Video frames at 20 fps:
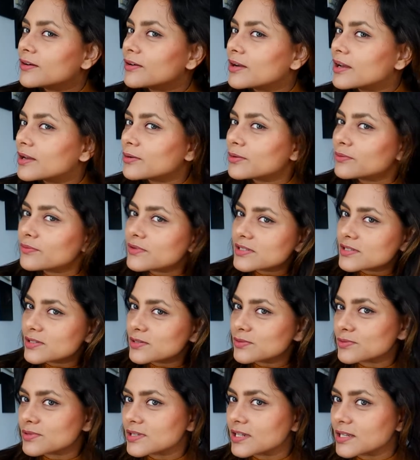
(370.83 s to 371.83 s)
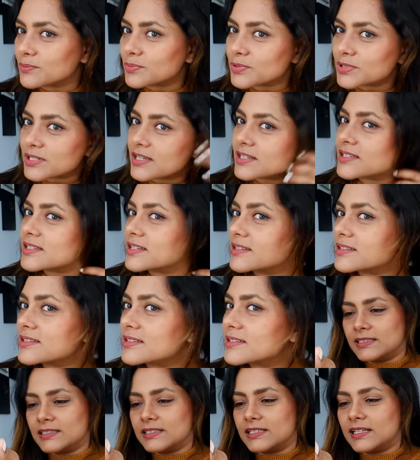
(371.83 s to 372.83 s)
I always use heat protectant,
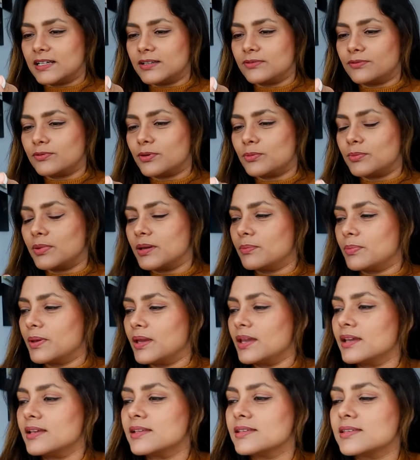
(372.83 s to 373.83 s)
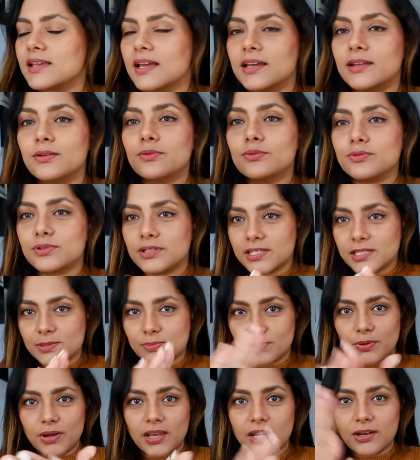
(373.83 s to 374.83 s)
and for my bangs I don't really
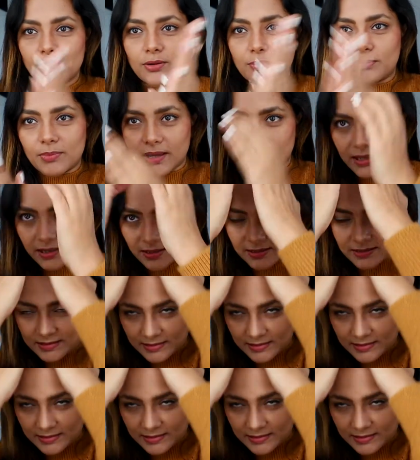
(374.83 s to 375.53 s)
spray it on my,